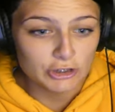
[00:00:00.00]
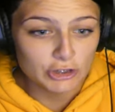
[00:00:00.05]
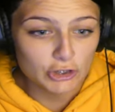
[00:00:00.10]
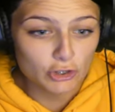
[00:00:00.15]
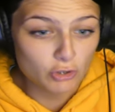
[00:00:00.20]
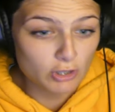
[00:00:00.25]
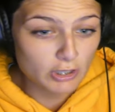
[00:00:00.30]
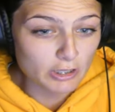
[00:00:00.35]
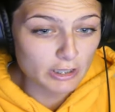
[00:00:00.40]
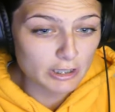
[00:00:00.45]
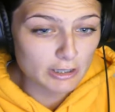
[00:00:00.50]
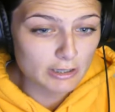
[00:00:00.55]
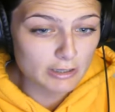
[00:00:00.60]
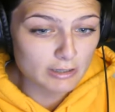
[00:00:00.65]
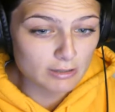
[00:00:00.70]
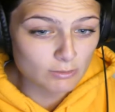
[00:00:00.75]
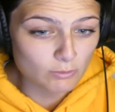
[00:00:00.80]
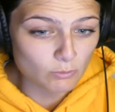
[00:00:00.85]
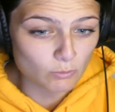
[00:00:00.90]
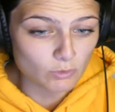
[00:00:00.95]
You think
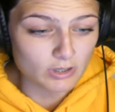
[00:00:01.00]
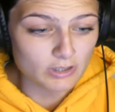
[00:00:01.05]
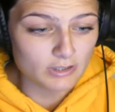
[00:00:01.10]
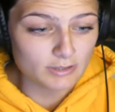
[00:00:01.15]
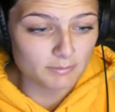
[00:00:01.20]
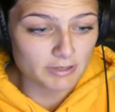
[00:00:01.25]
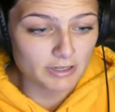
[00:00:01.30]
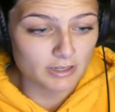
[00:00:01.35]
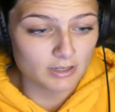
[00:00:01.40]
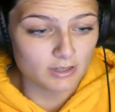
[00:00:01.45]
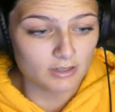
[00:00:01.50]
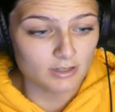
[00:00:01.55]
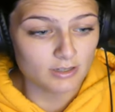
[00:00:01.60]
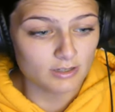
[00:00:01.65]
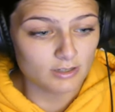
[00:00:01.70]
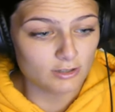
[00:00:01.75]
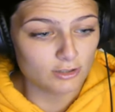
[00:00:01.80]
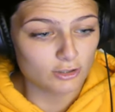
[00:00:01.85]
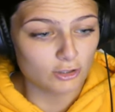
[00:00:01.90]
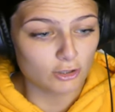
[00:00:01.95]
he wanted to
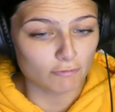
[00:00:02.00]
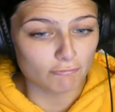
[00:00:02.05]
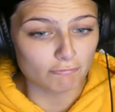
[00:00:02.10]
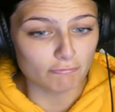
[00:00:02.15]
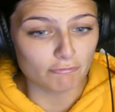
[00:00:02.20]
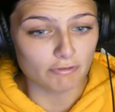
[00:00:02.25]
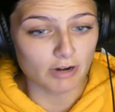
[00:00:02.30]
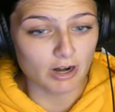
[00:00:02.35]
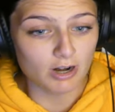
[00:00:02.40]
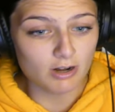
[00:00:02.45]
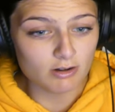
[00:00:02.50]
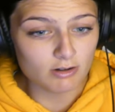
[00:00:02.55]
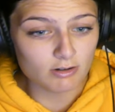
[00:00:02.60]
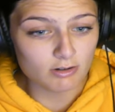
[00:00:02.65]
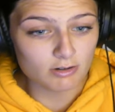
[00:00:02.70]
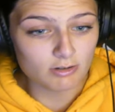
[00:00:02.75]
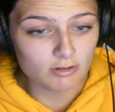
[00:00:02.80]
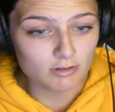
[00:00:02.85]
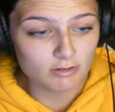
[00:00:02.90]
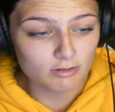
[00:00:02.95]
be your friend?